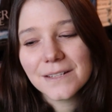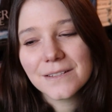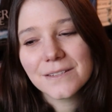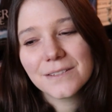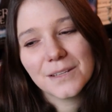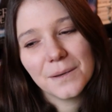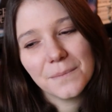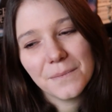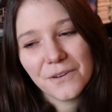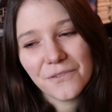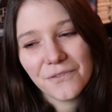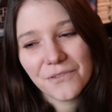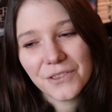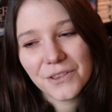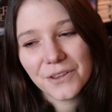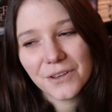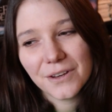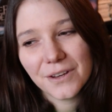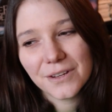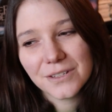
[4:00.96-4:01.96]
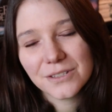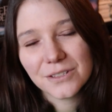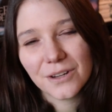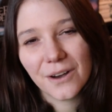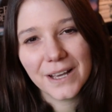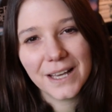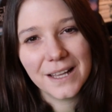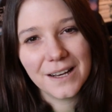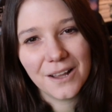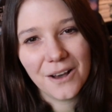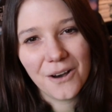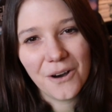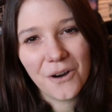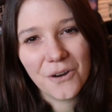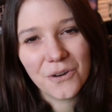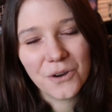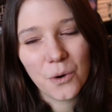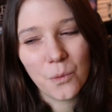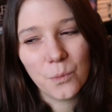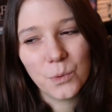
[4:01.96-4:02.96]
some of the
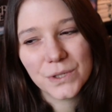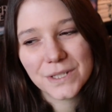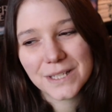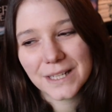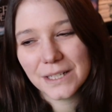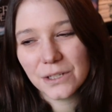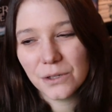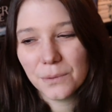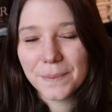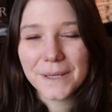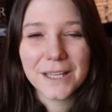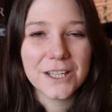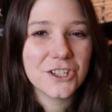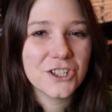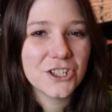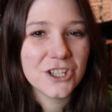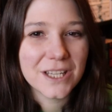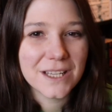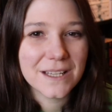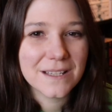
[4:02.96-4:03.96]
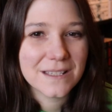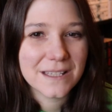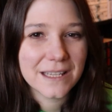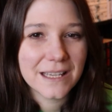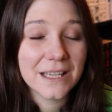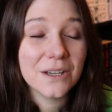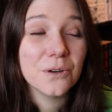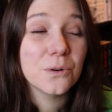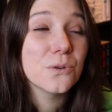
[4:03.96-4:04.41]
dialogue was a little bit cheesy.